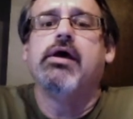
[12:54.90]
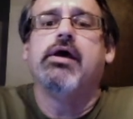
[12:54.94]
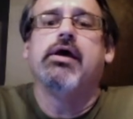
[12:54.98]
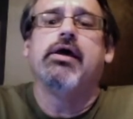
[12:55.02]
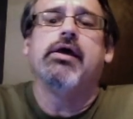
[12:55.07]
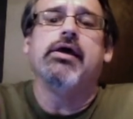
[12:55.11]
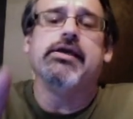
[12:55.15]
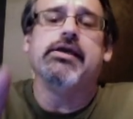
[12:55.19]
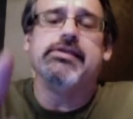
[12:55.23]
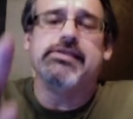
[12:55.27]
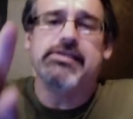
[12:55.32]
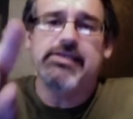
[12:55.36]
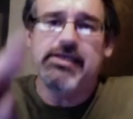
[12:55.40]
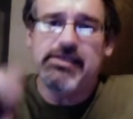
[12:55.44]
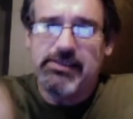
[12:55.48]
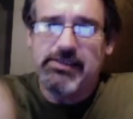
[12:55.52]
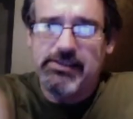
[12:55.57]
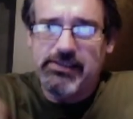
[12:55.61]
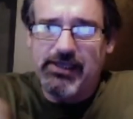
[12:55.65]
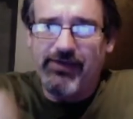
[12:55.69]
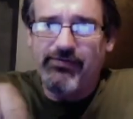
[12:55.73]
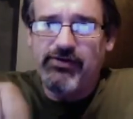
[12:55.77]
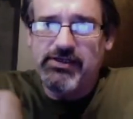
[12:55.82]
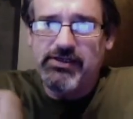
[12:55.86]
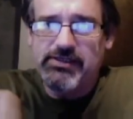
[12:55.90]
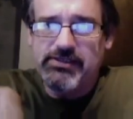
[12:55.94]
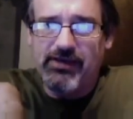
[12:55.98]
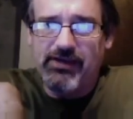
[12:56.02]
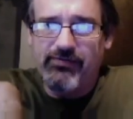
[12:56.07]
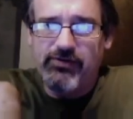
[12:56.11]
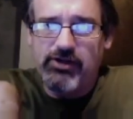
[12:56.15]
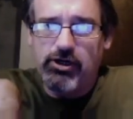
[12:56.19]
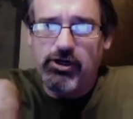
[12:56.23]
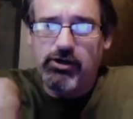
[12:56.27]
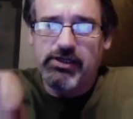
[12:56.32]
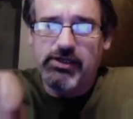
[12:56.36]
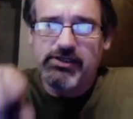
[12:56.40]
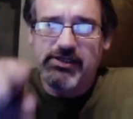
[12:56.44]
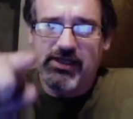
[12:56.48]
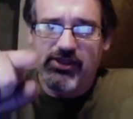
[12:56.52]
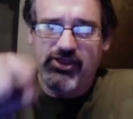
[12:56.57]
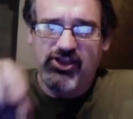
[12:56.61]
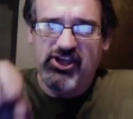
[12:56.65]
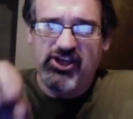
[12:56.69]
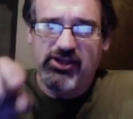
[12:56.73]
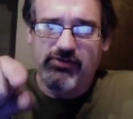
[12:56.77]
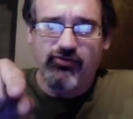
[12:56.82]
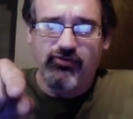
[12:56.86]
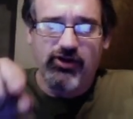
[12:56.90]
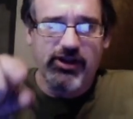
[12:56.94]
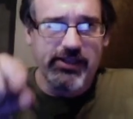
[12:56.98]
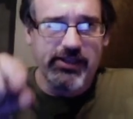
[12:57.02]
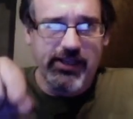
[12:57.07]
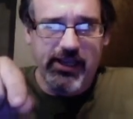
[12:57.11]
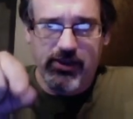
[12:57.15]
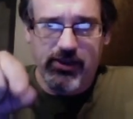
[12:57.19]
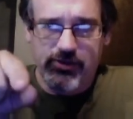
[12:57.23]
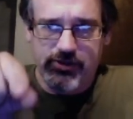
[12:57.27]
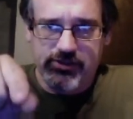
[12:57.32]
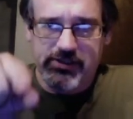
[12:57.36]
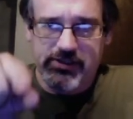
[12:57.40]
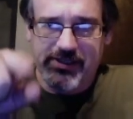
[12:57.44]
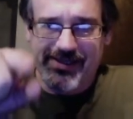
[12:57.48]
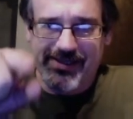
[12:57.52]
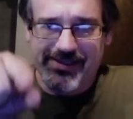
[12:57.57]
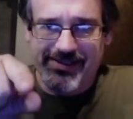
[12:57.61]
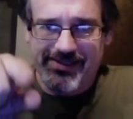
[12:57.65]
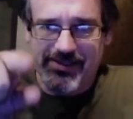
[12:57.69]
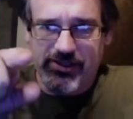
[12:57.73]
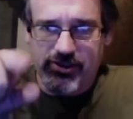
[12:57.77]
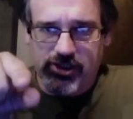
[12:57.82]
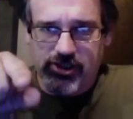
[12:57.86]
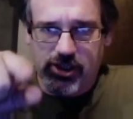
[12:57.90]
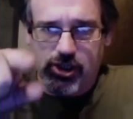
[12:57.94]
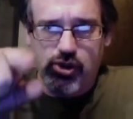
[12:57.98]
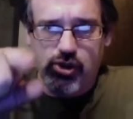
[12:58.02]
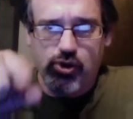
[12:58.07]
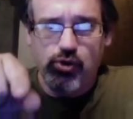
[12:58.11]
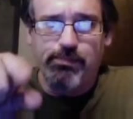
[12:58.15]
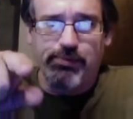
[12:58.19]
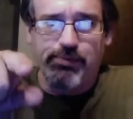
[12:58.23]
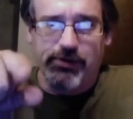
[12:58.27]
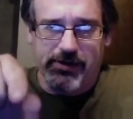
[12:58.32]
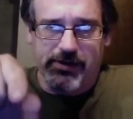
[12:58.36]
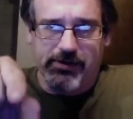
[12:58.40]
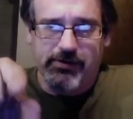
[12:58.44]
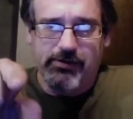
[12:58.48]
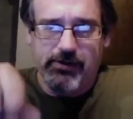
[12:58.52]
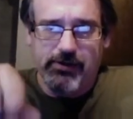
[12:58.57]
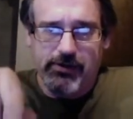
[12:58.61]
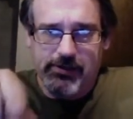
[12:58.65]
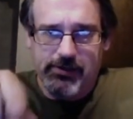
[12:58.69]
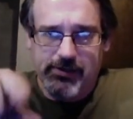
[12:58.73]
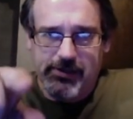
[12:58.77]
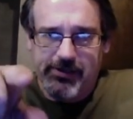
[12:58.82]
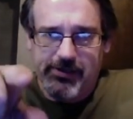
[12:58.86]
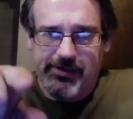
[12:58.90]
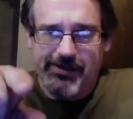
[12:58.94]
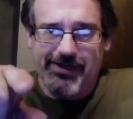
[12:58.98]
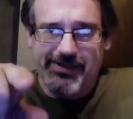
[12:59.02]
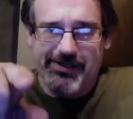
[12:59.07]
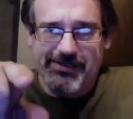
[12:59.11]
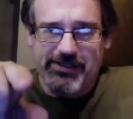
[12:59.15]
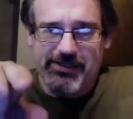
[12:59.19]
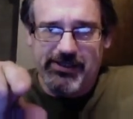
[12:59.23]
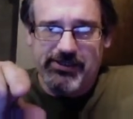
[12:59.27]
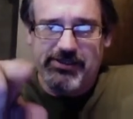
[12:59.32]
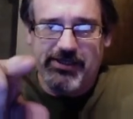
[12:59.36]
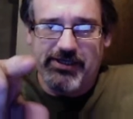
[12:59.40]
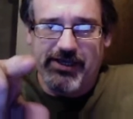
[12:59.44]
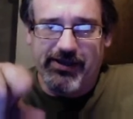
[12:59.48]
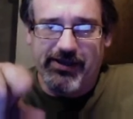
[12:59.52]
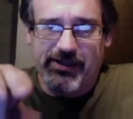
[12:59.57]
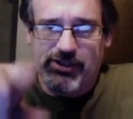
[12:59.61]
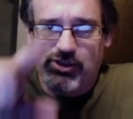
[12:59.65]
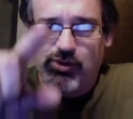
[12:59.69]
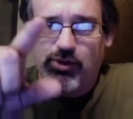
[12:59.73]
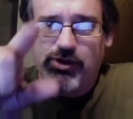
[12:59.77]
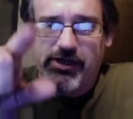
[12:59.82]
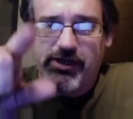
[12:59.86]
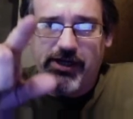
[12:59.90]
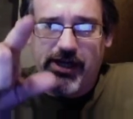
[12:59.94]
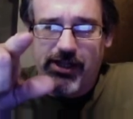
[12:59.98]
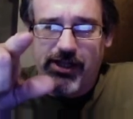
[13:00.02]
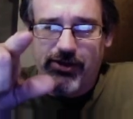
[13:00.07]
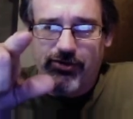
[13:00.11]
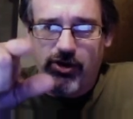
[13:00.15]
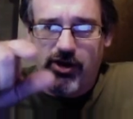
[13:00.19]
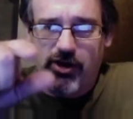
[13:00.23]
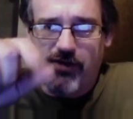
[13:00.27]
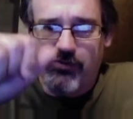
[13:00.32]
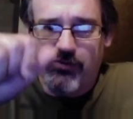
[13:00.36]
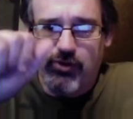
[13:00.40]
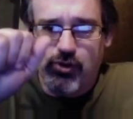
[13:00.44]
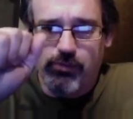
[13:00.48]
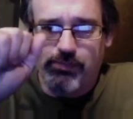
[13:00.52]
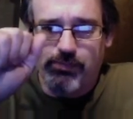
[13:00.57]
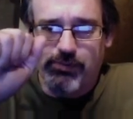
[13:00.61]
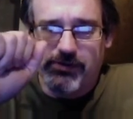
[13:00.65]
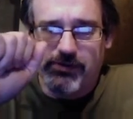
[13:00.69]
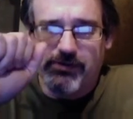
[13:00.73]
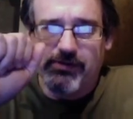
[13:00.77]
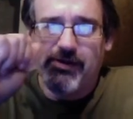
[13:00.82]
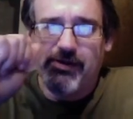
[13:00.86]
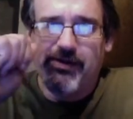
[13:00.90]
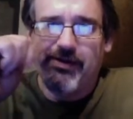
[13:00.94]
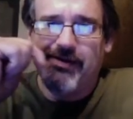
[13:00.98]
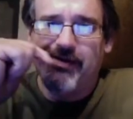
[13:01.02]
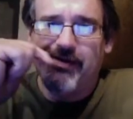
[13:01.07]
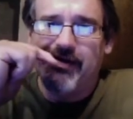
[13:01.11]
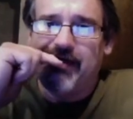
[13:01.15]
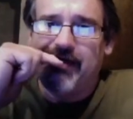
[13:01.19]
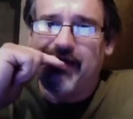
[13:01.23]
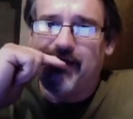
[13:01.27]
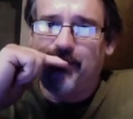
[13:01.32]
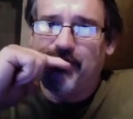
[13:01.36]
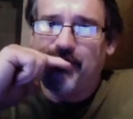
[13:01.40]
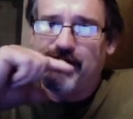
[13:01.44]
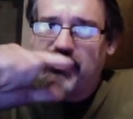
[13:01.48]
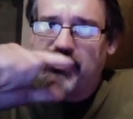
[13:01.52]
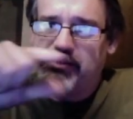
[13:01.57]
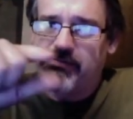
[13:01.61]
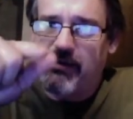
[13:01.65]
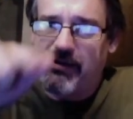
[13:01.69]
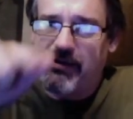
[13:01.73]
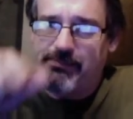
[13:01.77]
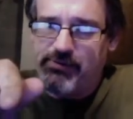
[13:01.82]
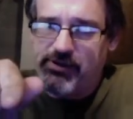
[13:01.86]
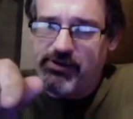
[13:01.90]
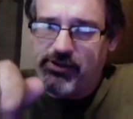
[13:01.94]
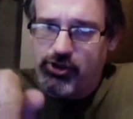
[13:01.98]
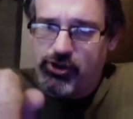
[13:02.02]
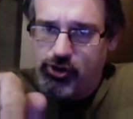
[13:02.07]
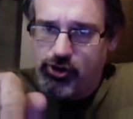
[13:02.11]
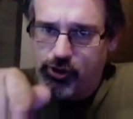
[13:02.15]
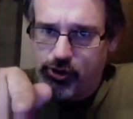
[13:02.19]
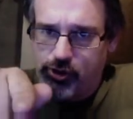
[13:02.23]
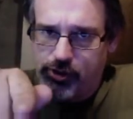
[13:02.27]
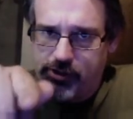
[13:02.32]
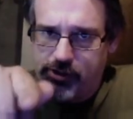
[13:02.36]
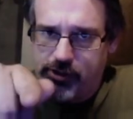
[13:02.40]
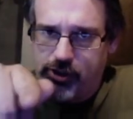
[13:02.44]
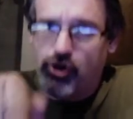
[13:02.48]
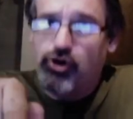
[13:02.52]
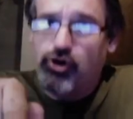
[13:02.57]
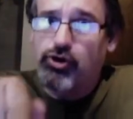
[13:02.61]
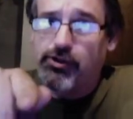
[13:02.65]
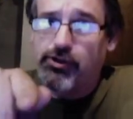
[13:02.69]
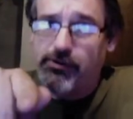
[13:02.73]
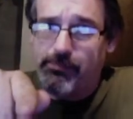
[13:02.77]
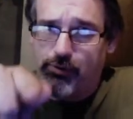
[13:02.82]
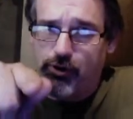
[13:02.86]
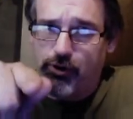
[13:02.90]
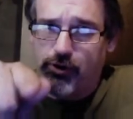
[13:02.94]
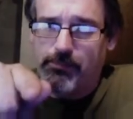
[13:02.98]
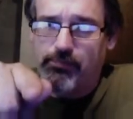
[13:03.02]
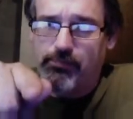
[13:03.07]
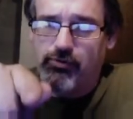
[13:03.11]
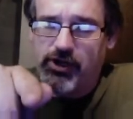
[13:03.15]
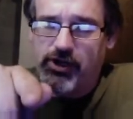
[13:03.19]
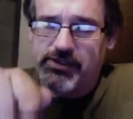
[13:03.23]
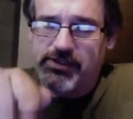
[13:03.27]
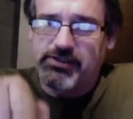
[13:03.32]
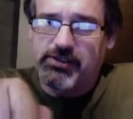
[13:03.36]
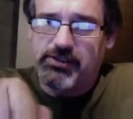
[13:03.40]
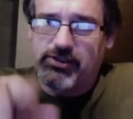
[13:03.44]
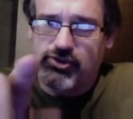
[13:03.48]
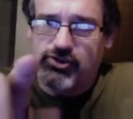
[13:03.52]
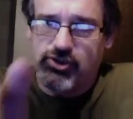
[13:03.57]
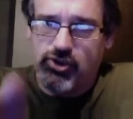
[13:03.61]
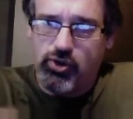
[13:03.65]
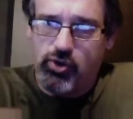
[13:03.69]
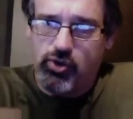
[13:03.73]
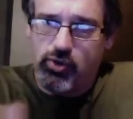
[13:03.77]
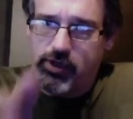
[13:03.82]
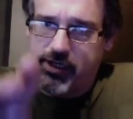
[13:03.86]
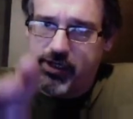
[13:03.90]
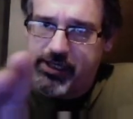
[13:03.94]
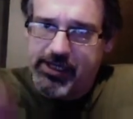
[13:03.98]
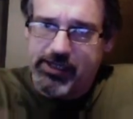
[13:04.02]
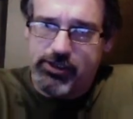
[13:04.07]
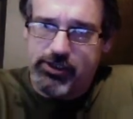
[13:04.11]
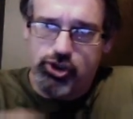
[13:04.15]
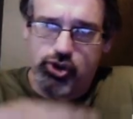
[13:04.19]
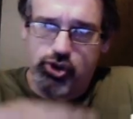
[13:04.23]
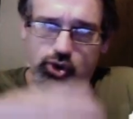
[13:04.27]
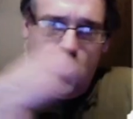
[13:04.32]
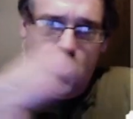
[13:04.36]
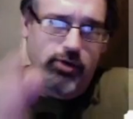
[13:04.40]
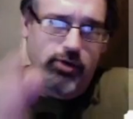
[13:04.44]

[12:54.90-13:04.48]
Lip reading: It says 77 here because I think right now there's a coupon, as they say, a $20 off coupon. But this might be the early bird pricing. So again, your